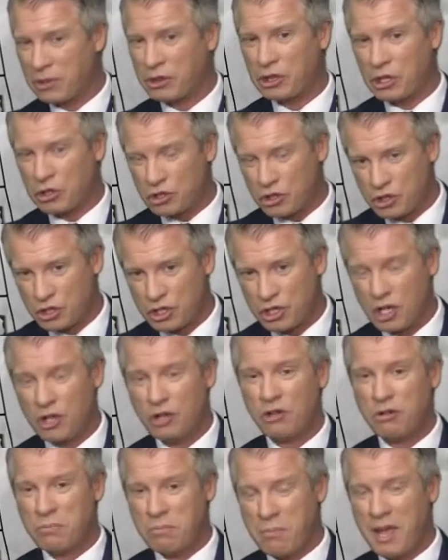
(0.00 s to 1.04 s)
there
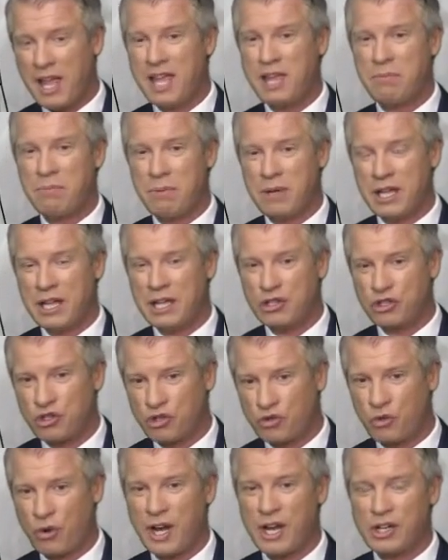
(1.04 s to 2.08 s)
still may be a
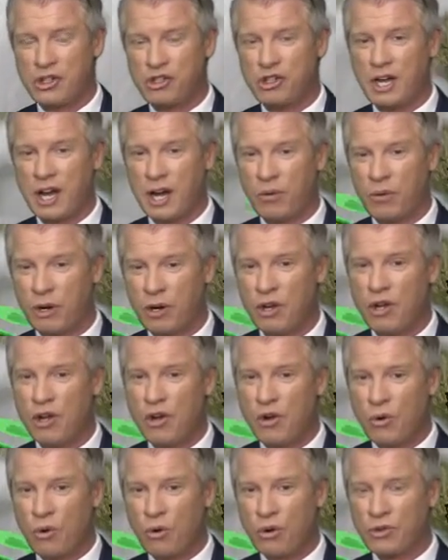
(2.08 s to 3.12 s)
stray shower
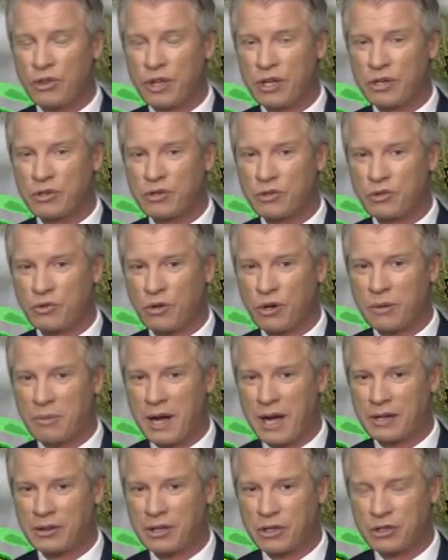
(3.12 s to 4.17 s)
or thunderstorm
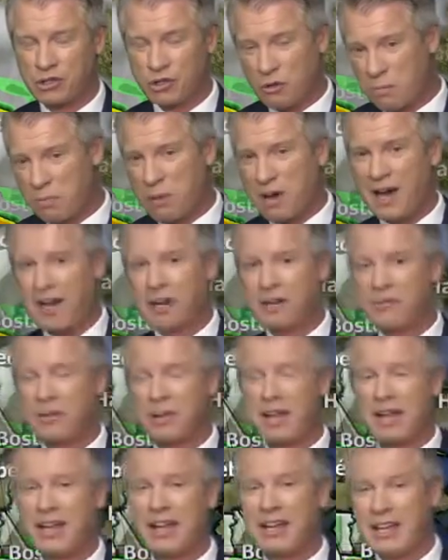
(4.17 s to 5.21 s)
out there. So bottom
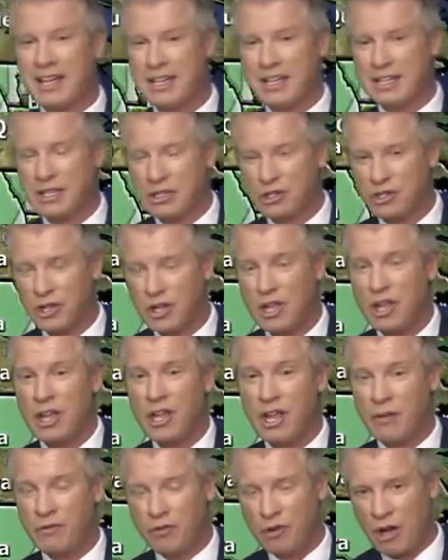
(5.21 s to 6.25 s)
line is,
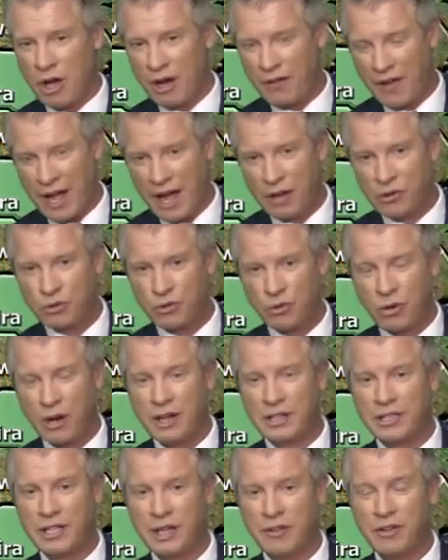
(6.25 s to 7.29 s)
if you have outdoor
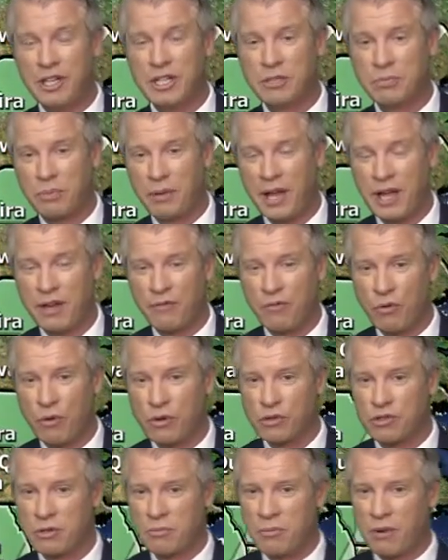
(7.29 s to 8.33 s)
activities planned for
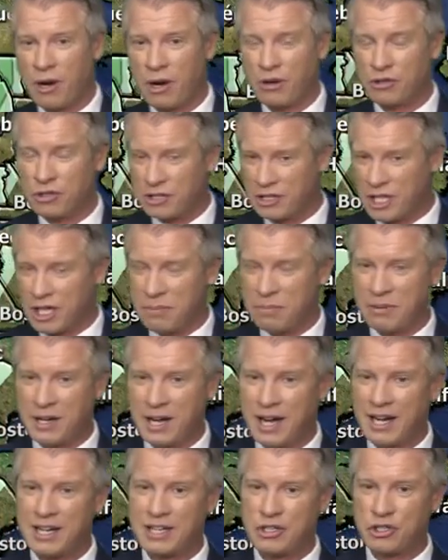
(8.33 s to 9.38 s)
tomorrow, just keep an
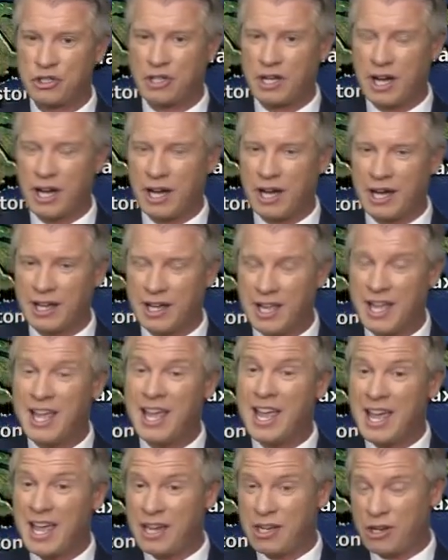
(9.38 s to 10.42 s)
eye to the sky
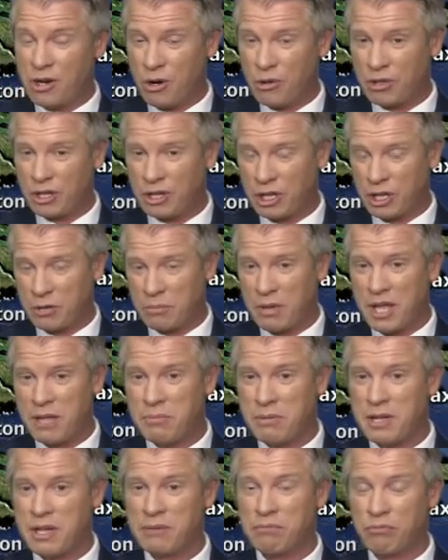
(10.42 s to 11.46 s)
and know that there may
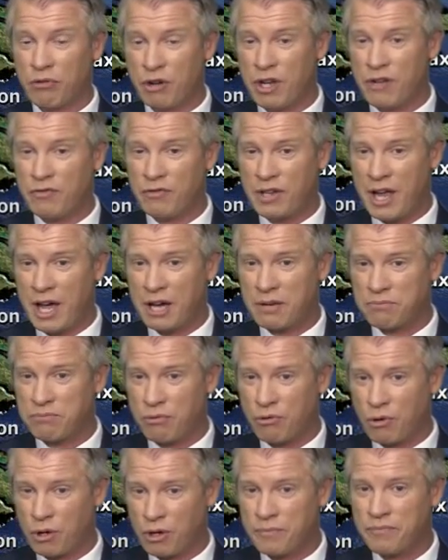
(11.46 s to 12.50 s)
be a brief
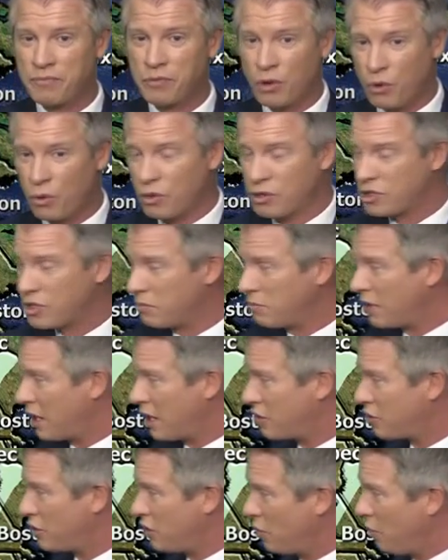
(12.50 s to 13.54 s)
downpour or some
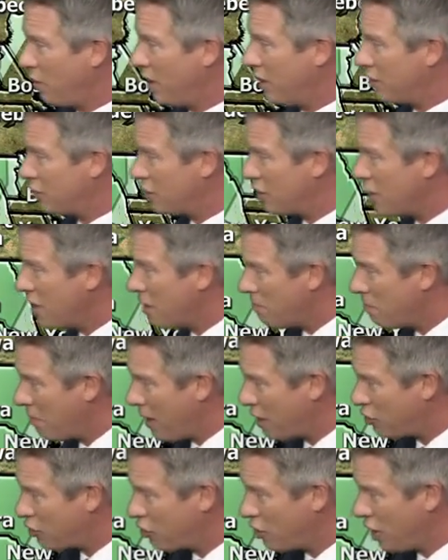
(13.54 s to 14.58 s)
gusty winds.
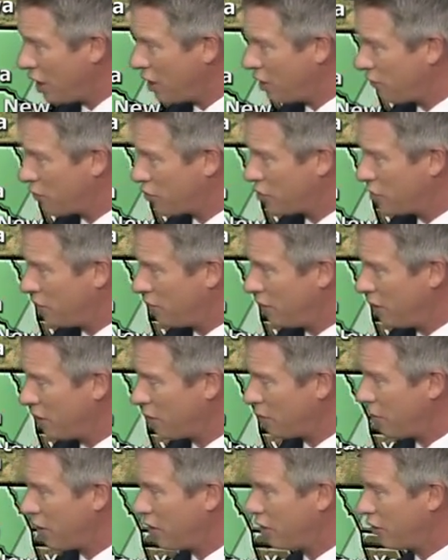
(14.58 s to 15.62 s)
Best chance for severe
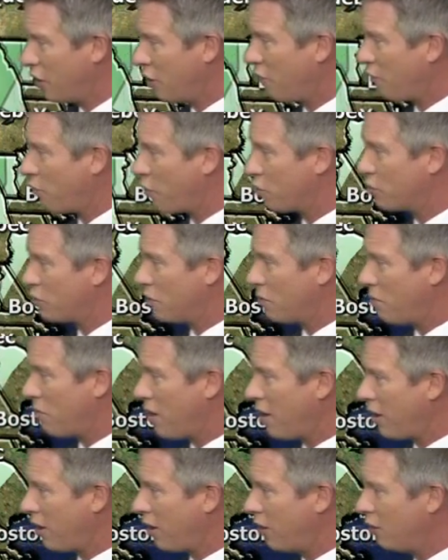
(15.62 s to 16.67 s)
weather, though, for
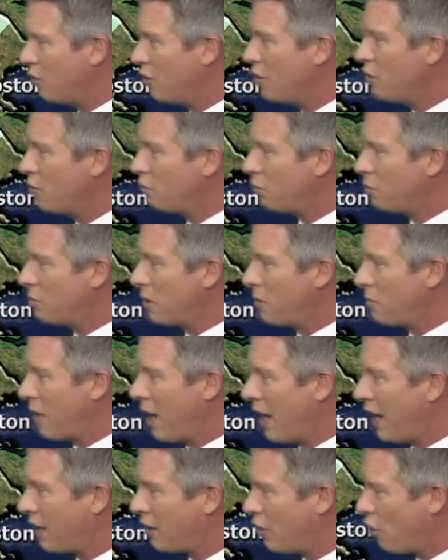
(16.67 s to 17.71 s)
tomorrow. We'll be
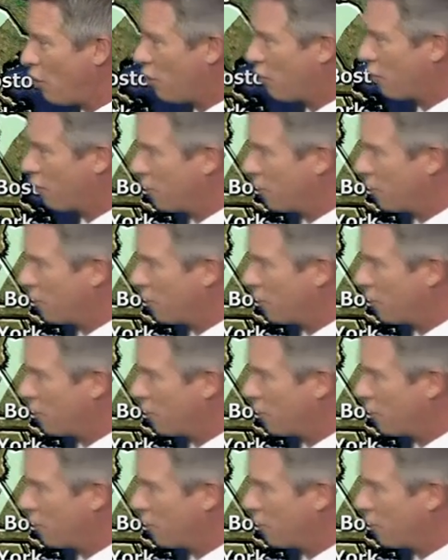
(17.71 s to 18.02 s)
back over the